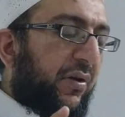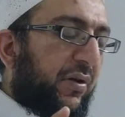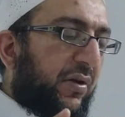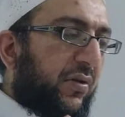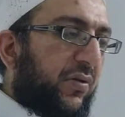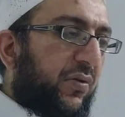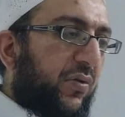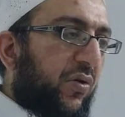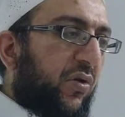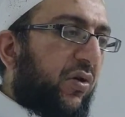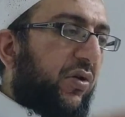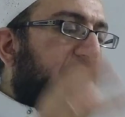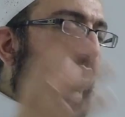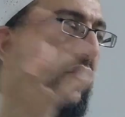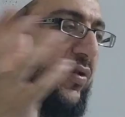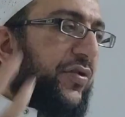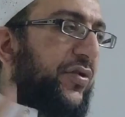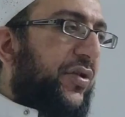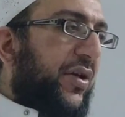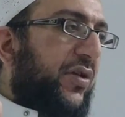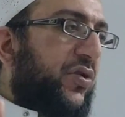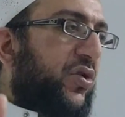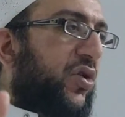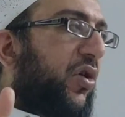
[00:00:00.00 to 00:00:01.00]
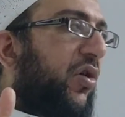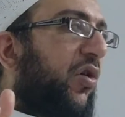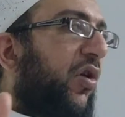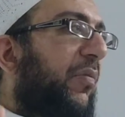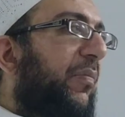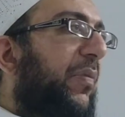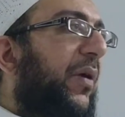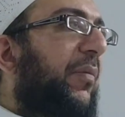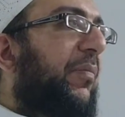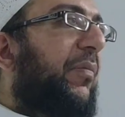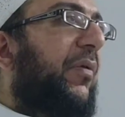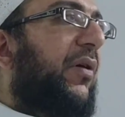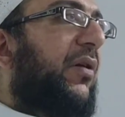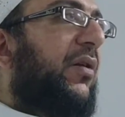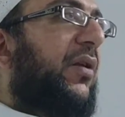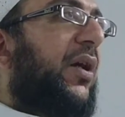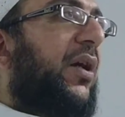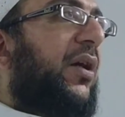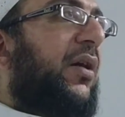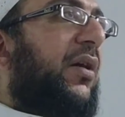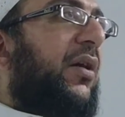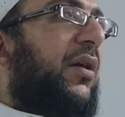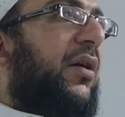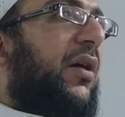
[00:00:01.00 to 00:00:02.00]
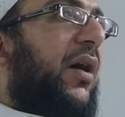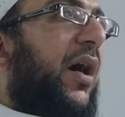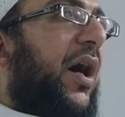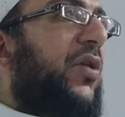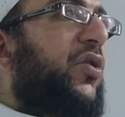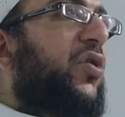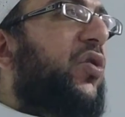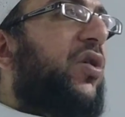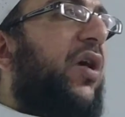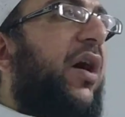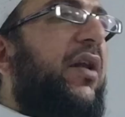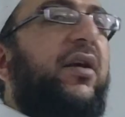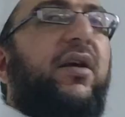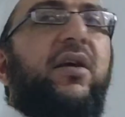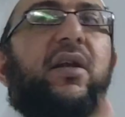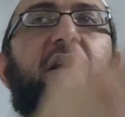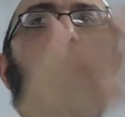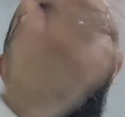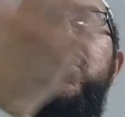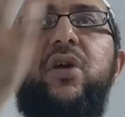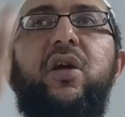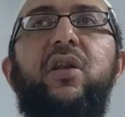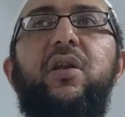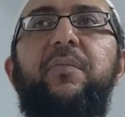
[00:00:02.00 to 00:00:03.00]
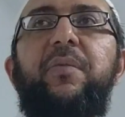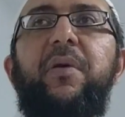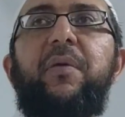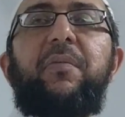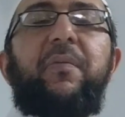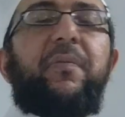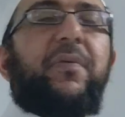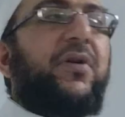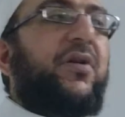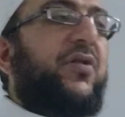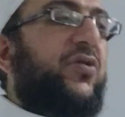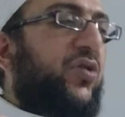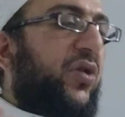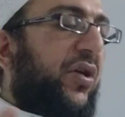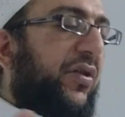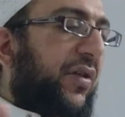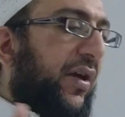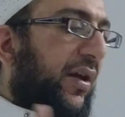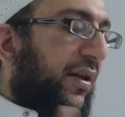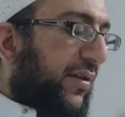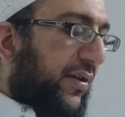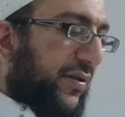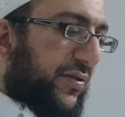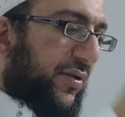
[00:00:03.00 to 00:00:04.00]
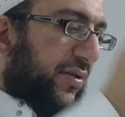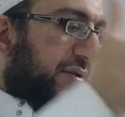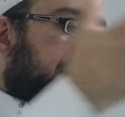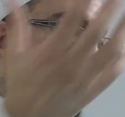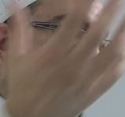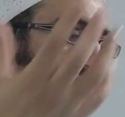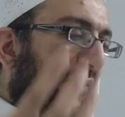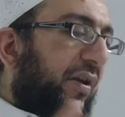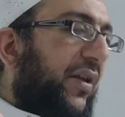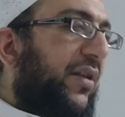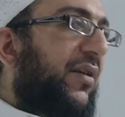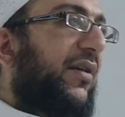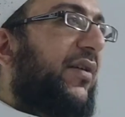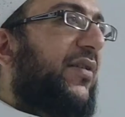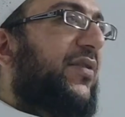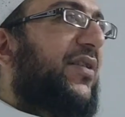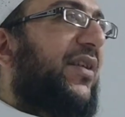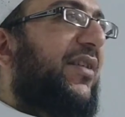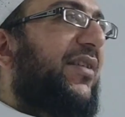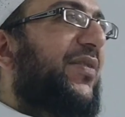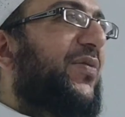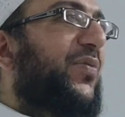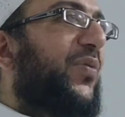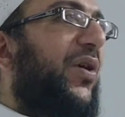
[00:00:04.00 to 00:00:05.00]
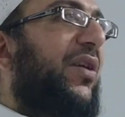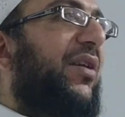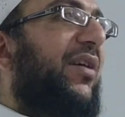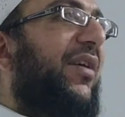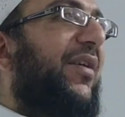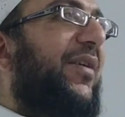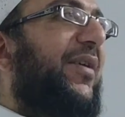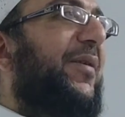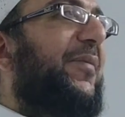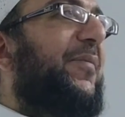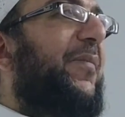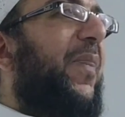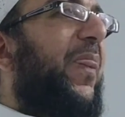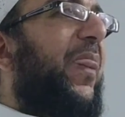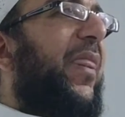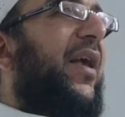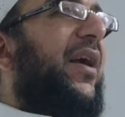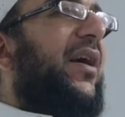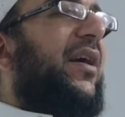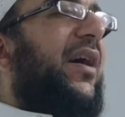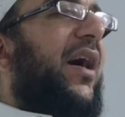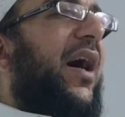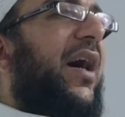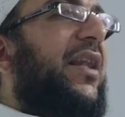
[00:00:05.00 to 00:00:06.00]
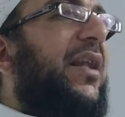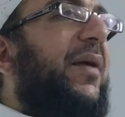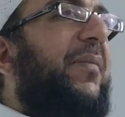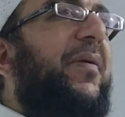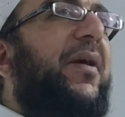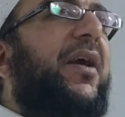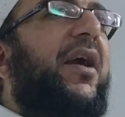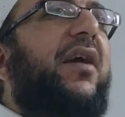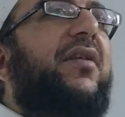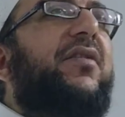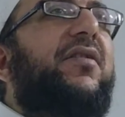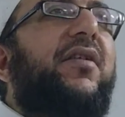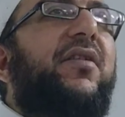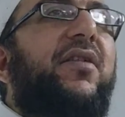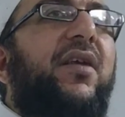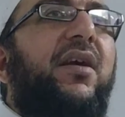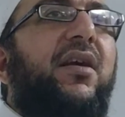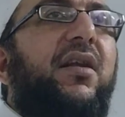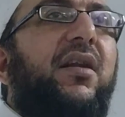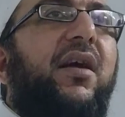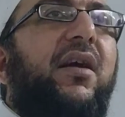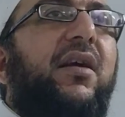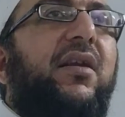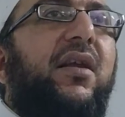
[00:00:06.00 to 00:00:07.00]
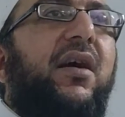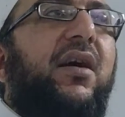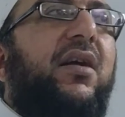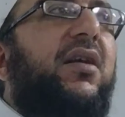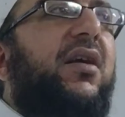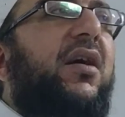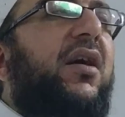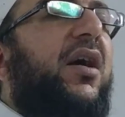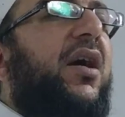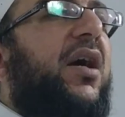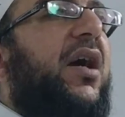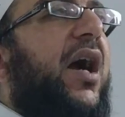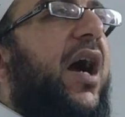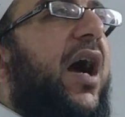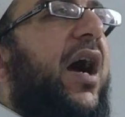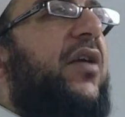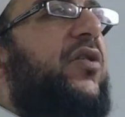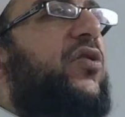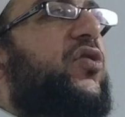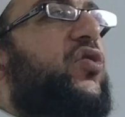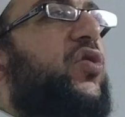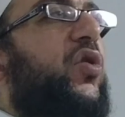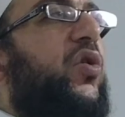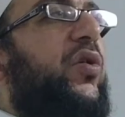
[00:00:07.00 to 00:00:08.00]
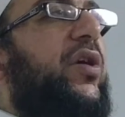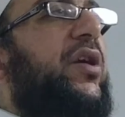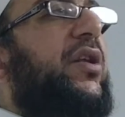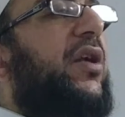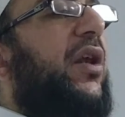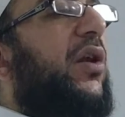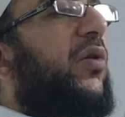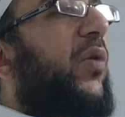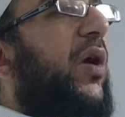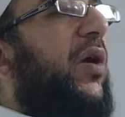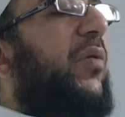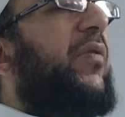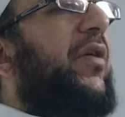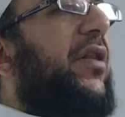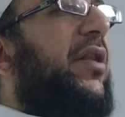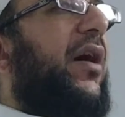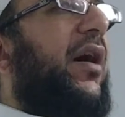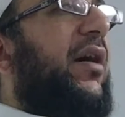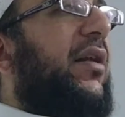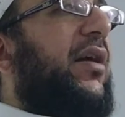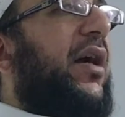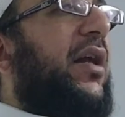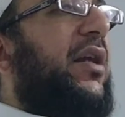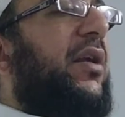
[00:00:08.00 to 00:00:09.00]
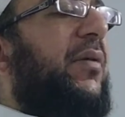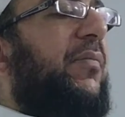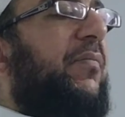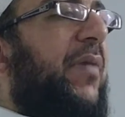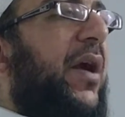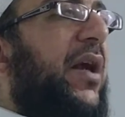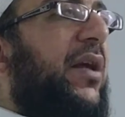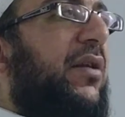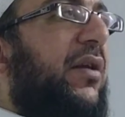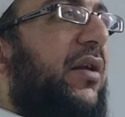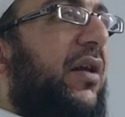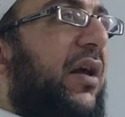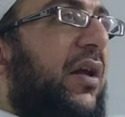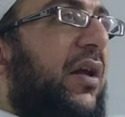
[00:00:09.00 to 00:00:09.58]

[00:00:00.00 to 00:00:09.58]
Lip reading: all you see is your own people, and you can't connect with other people because you think everything is in this one area. And they began to think like that. And so he did away with that, and he made a